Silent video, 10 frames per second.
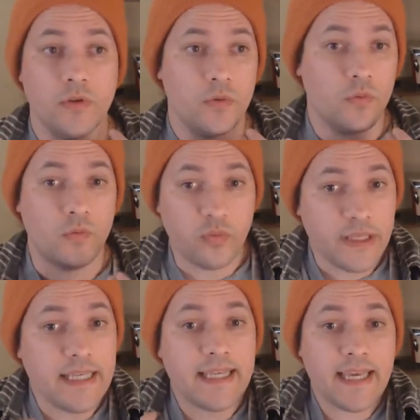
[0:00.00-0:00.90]

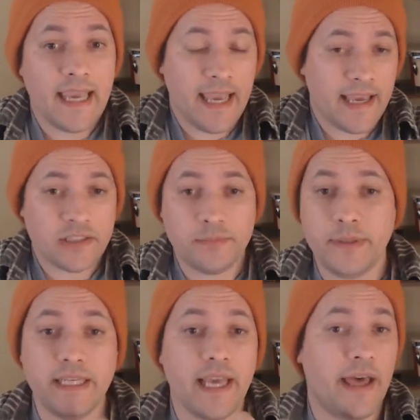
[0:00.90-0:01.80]
We can't be
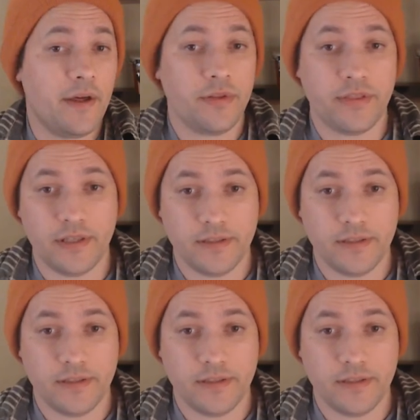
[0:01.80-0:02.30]
healthy